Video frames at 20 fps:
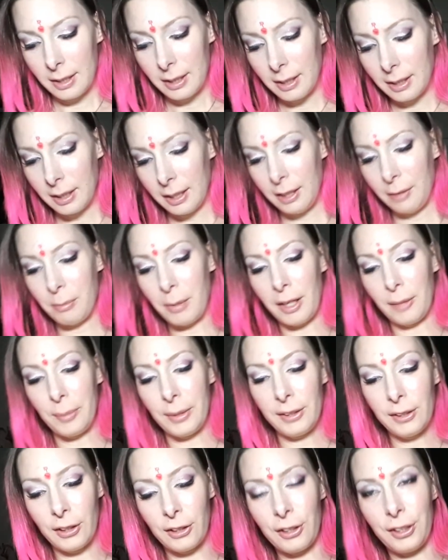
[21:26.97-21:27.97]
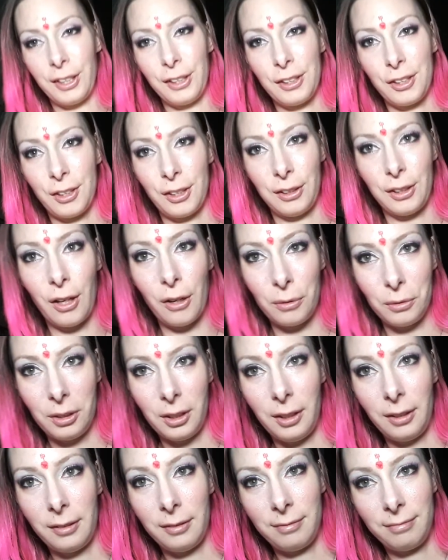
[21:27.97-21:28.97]
He may be learning
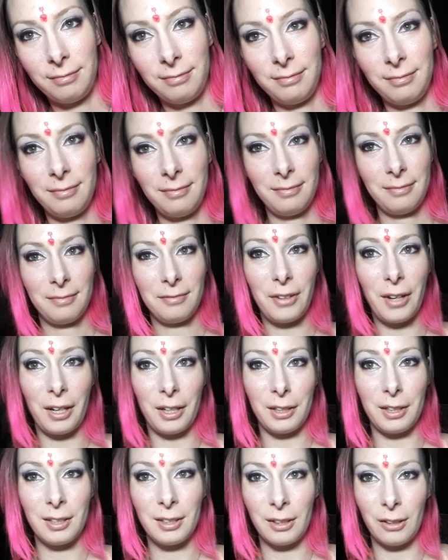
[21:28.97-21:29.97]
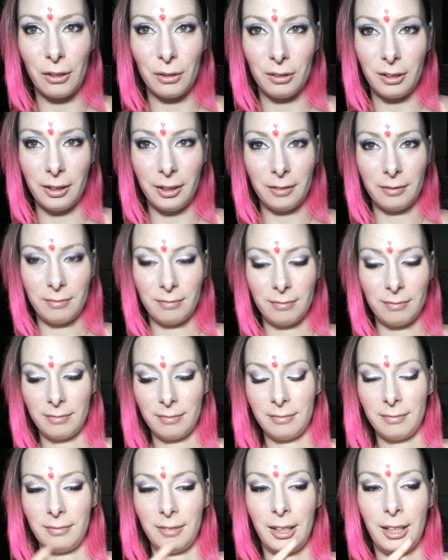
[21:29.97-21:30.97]
slowly, very slowly.
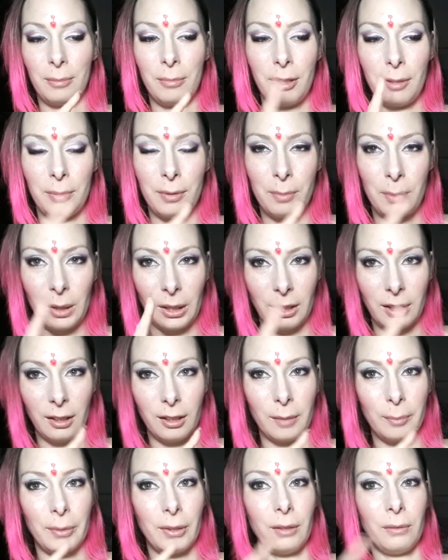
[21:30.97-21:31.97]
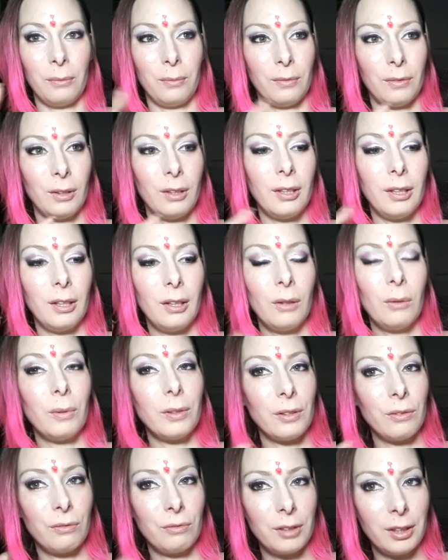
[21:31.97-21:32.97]
He may be picking up on
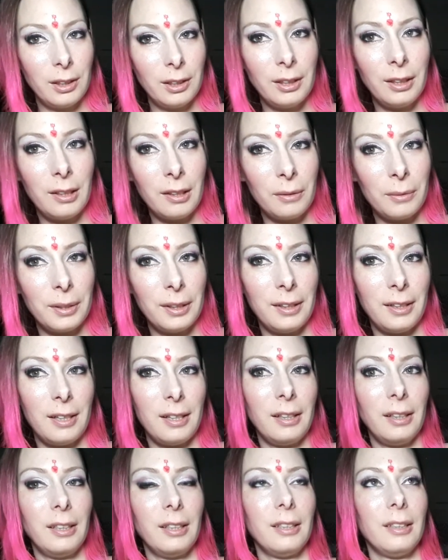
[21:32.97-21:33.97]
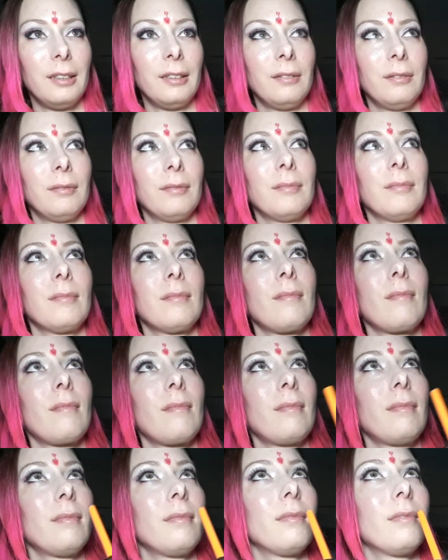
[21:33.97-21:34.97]
what's really going on here
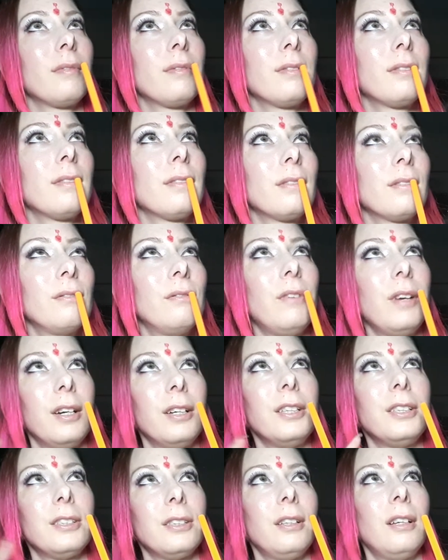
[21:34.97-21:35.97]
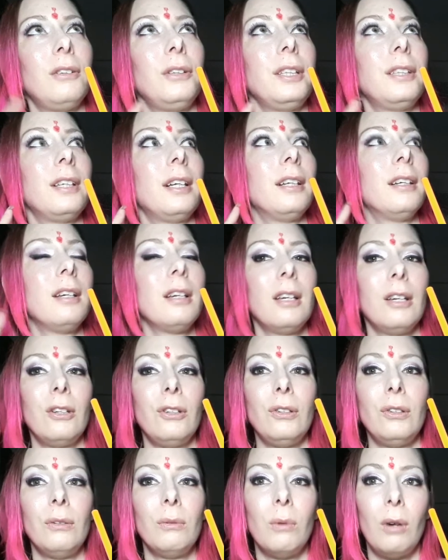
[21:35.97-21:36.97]
very slowly, that
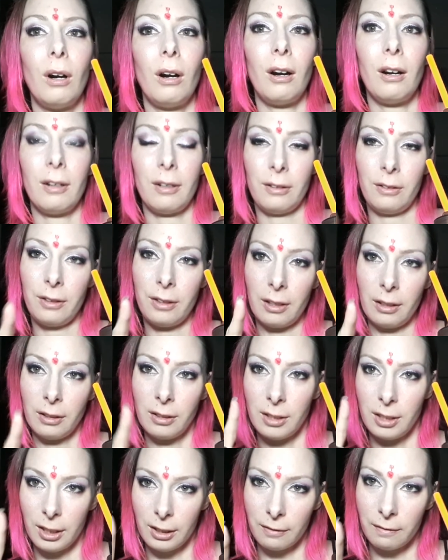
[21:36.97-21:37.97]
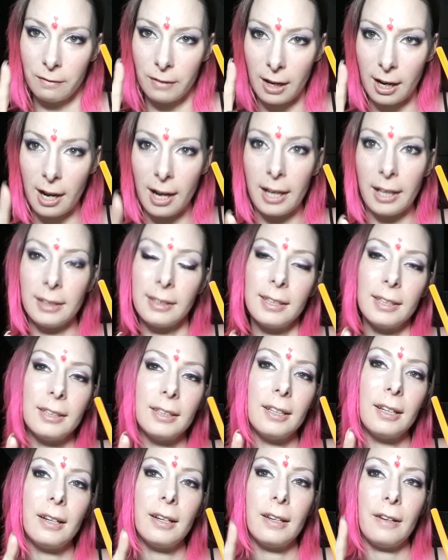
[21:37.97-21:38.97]
you are the divine
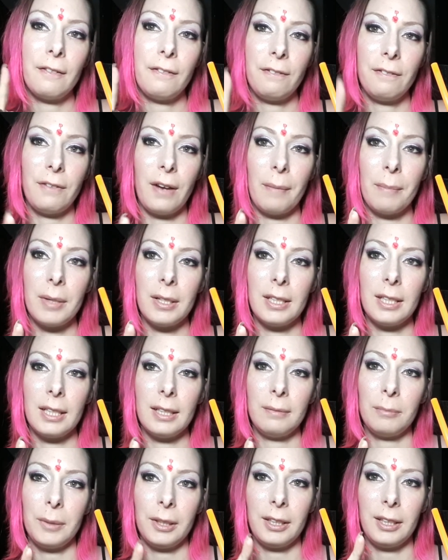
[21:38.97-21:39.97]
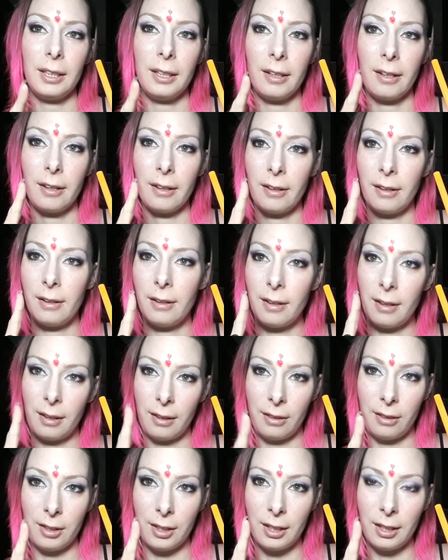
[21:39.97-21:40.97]
feminine, meaning
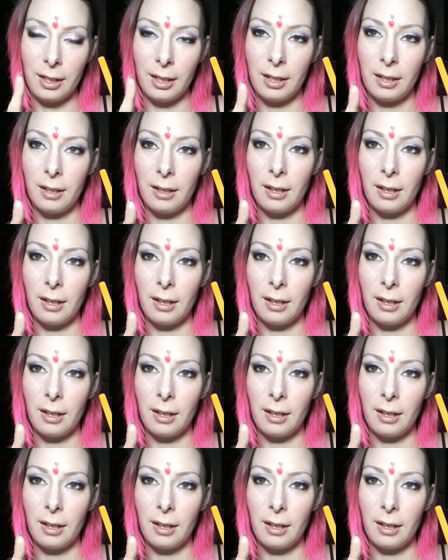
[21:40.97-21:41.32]
the